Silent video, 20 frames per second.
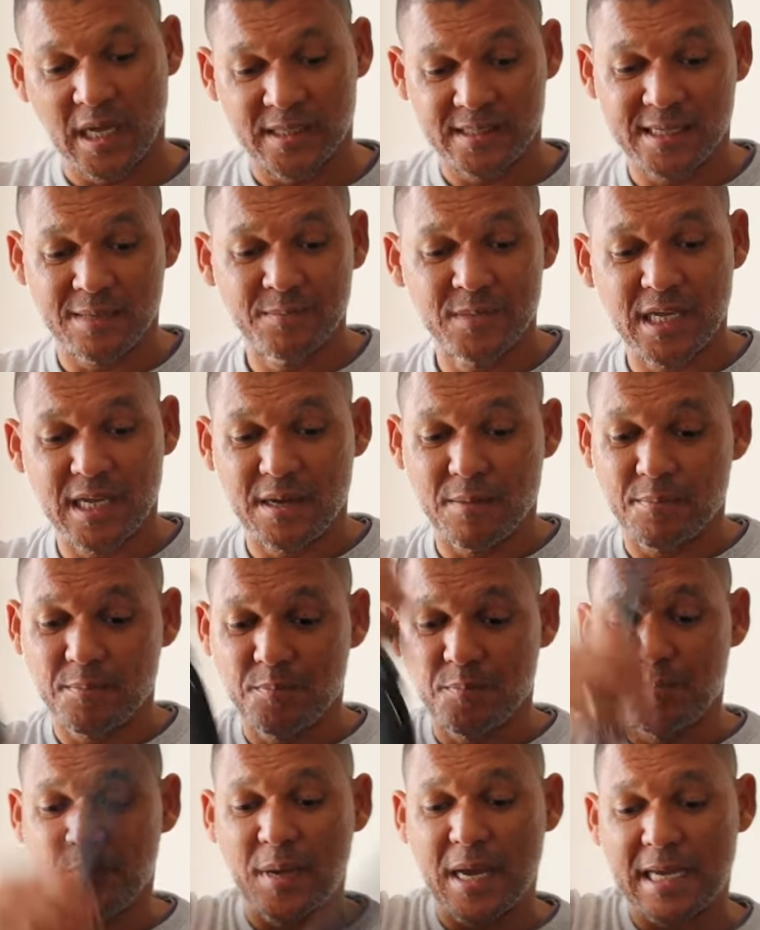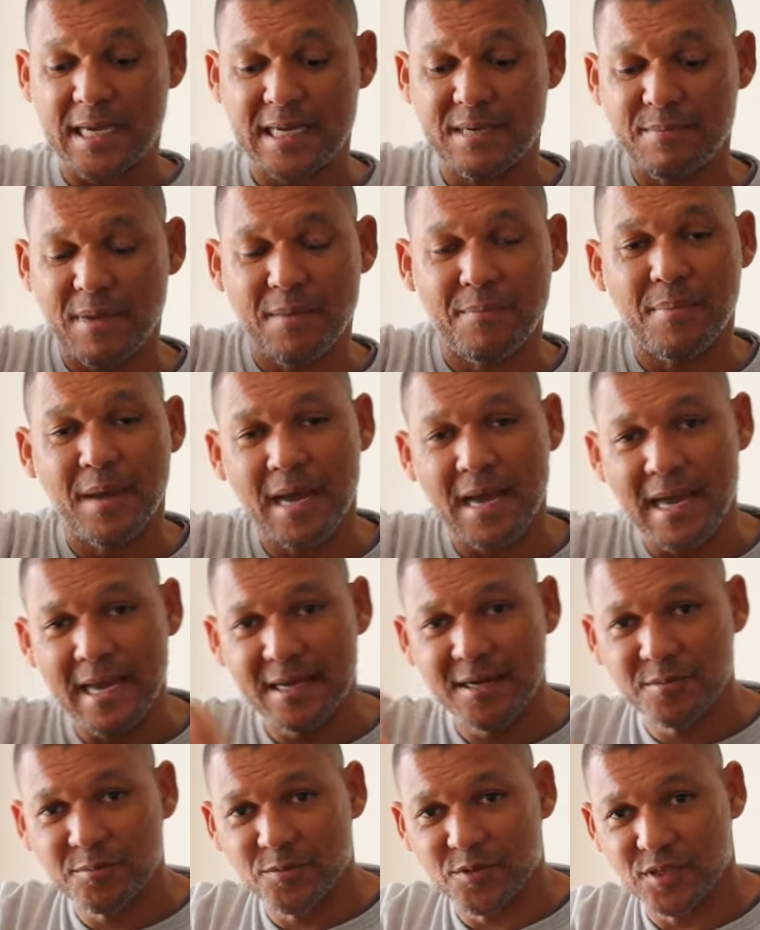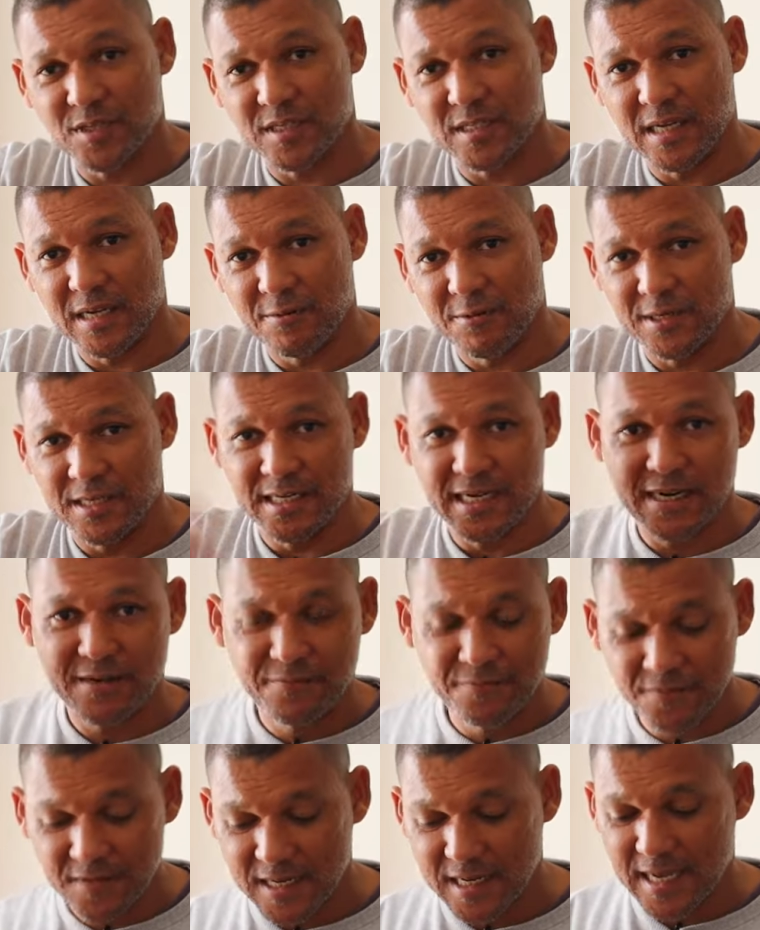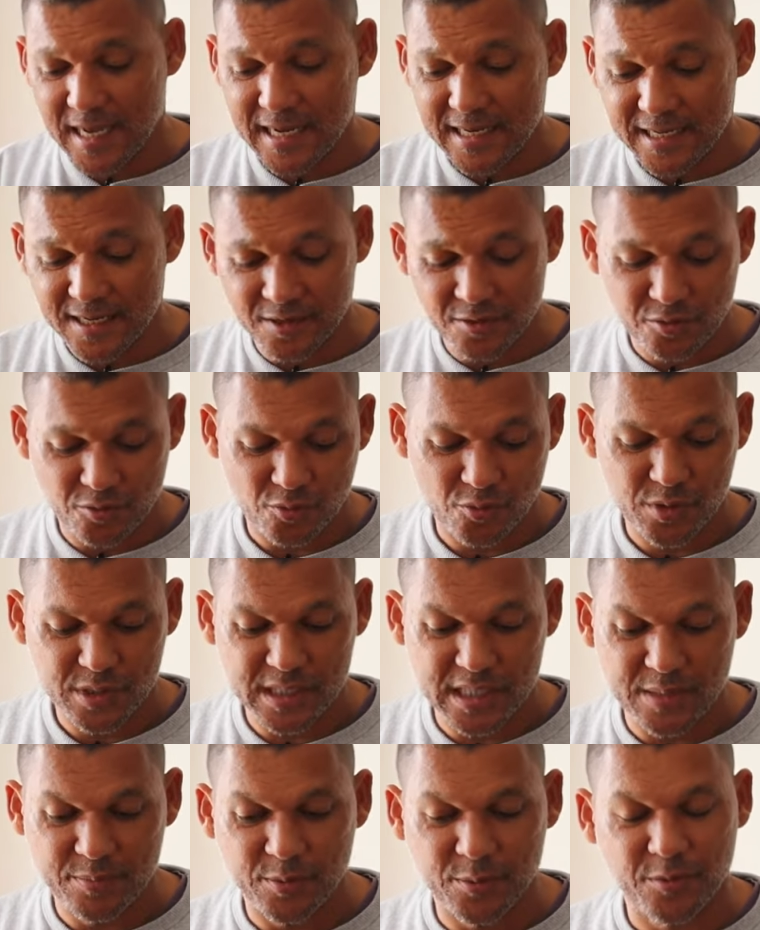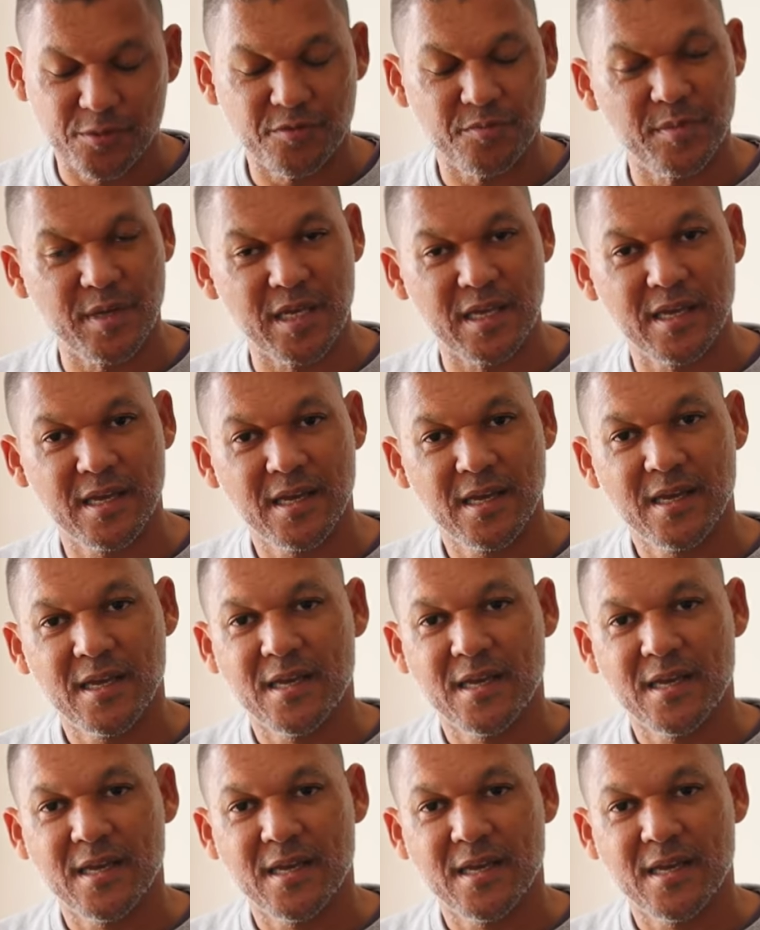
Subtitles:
sometimes I pack it in my bag because I want to run freehand. I don't always keep it with me.